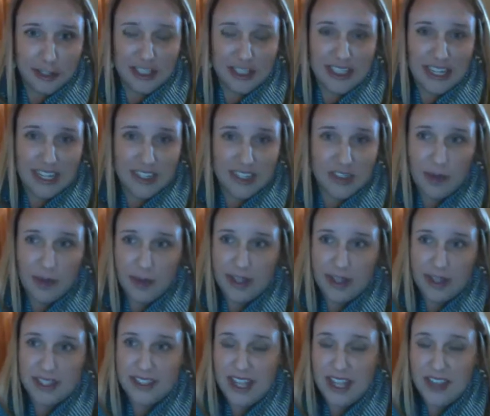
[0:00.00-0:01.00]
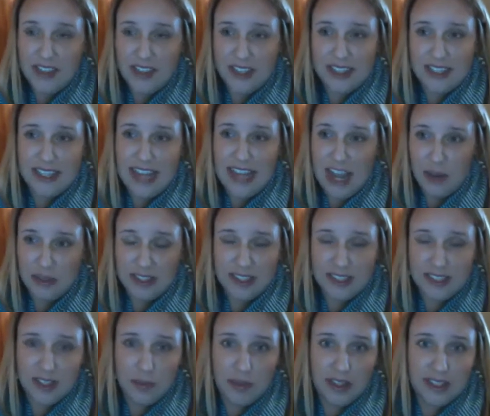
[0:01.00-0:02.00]
understand. So I'm going to say this now and
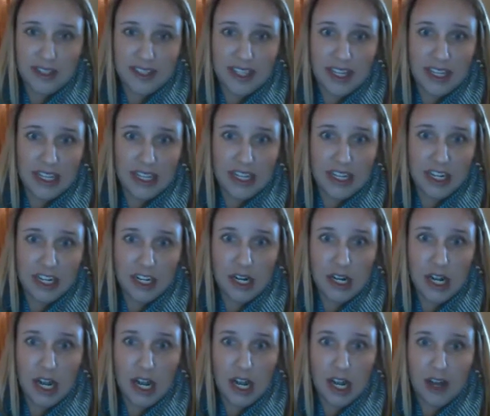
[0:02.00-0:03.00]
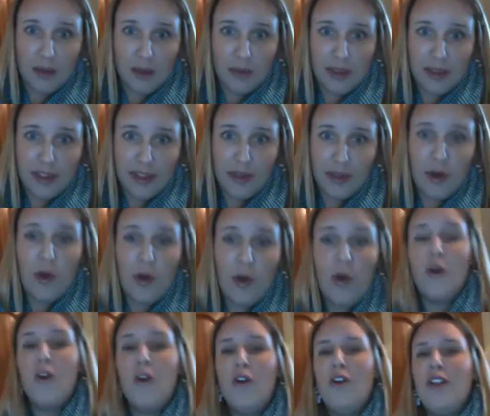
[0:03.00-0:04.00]
slip this in here. The
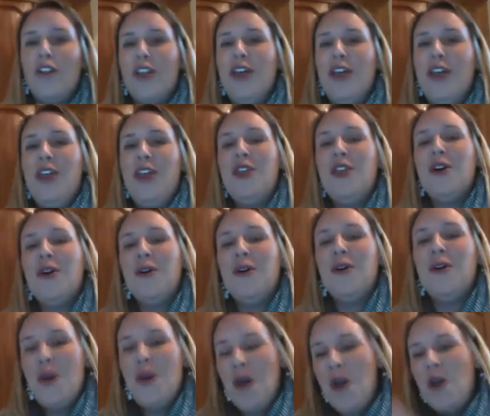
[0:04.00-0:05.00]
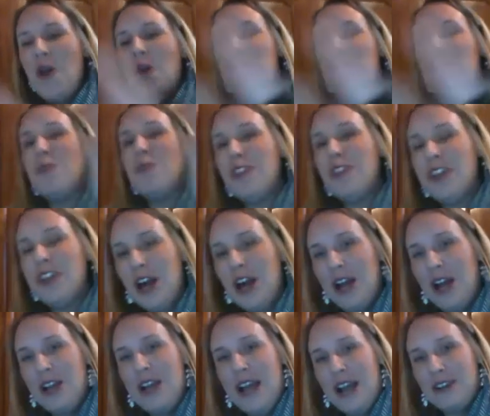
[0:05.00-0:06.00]
whole, moving
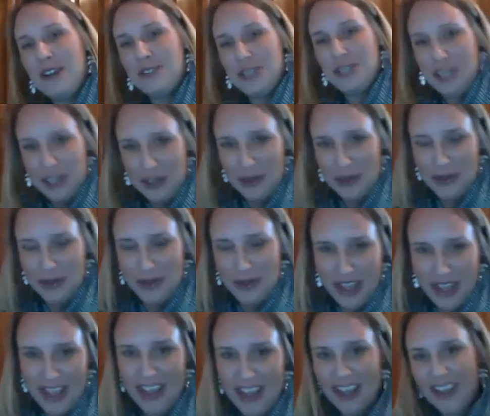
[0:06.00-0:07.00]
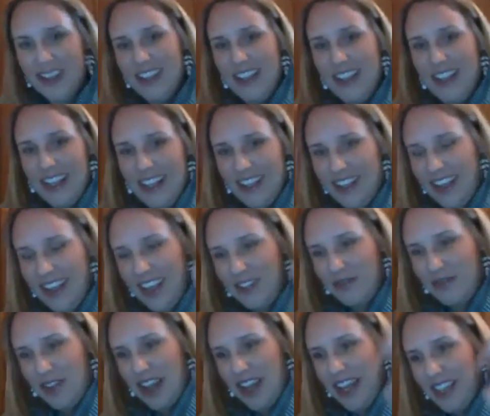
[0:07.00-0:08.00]
on now to the
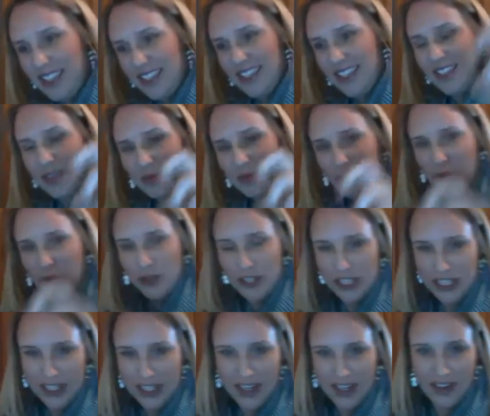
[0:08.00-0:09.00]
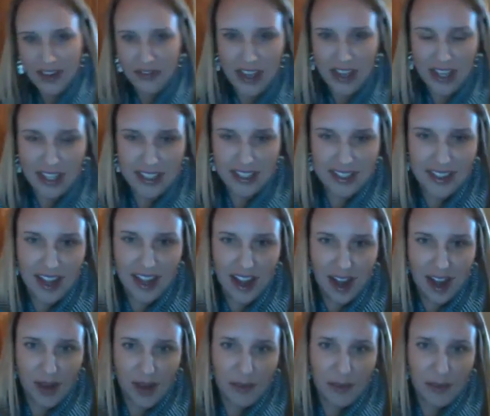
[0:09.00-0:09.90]
advice portion of this.